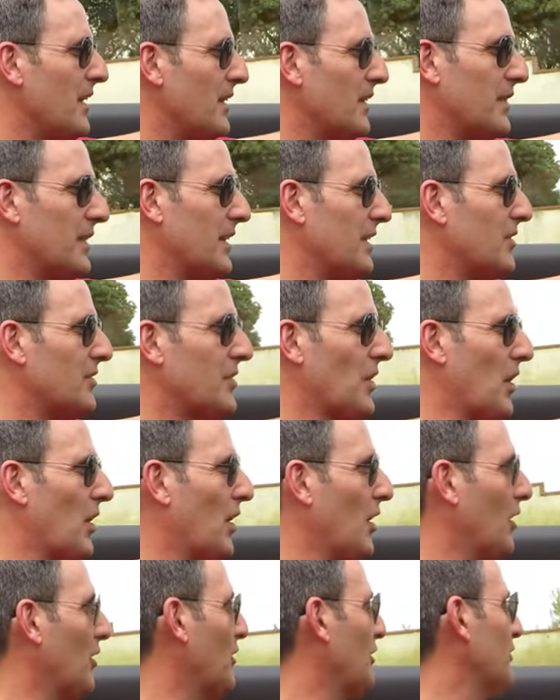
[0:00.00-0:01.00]
These
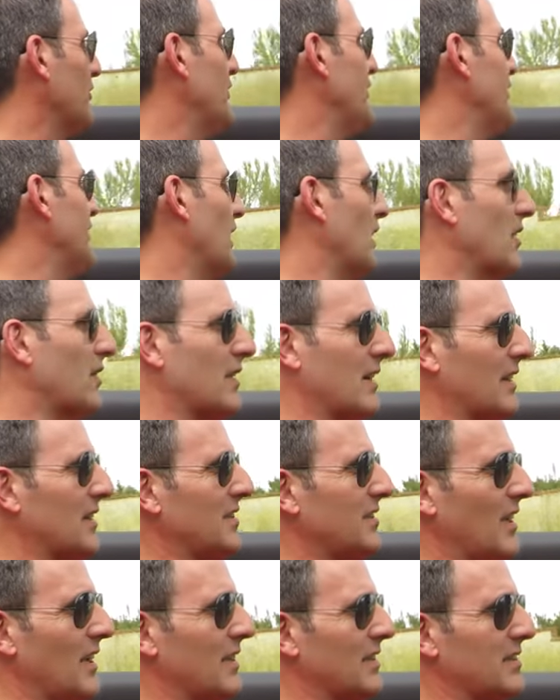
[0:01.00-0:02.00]
are far in
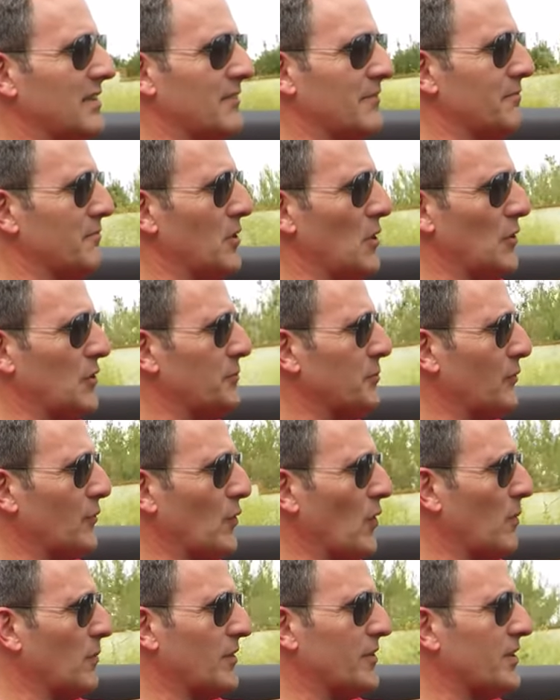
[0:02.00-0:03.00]
excess of most
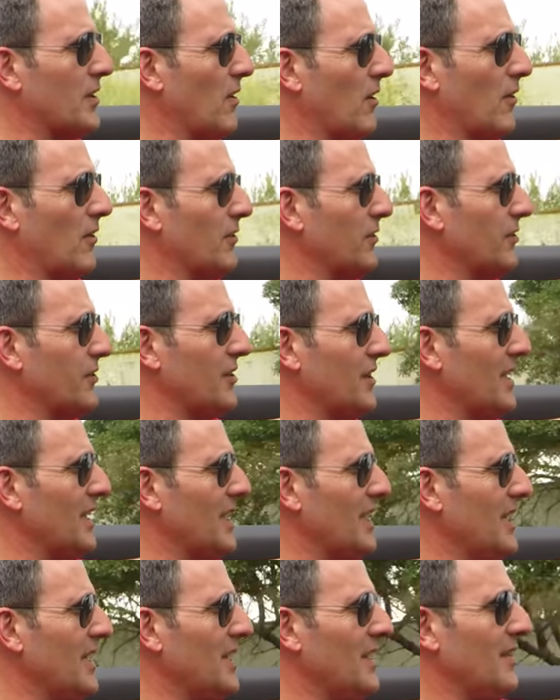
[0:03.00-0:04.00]
performance cars
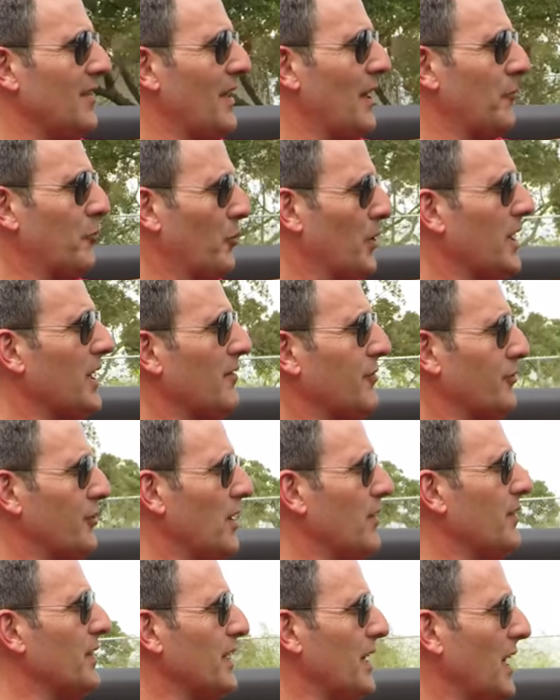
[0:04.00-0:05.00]
that we have
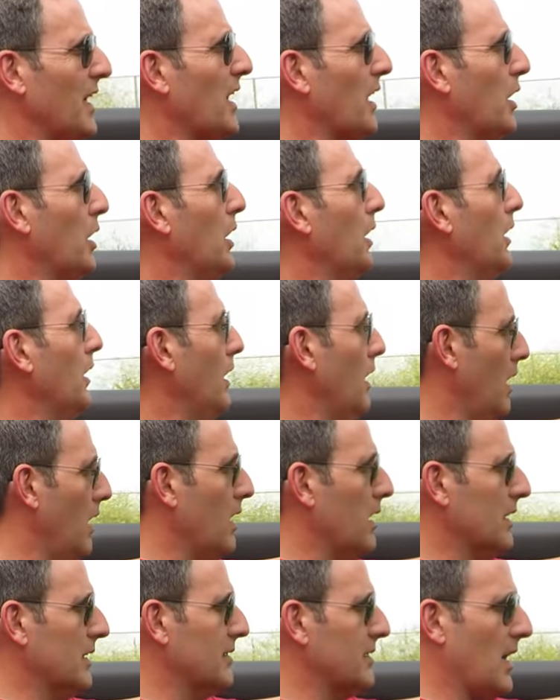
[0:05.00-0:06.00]
driven in a
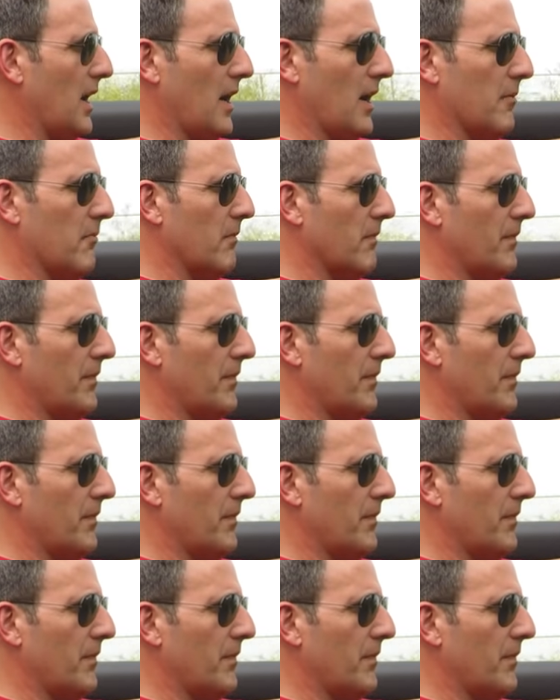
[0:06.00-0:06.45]
long time.